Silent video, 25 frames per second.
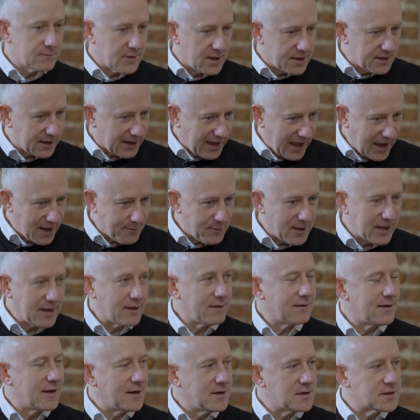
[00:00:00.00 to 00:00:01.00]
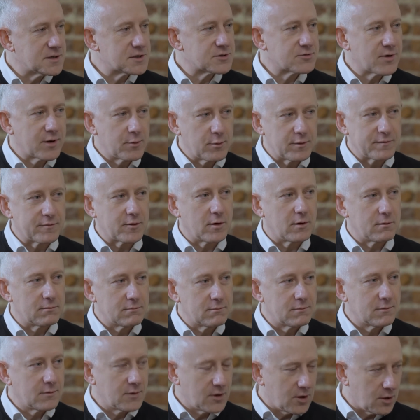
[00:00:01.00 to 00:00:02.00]
In the gaming industry, we've got
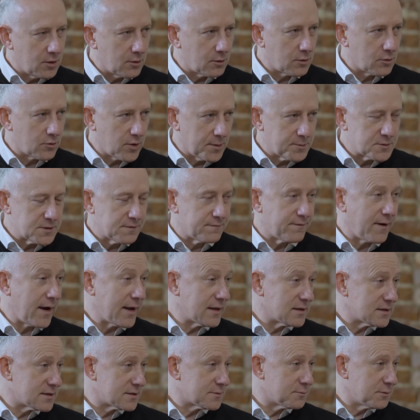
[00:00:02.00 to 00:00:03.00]
CryptoFights,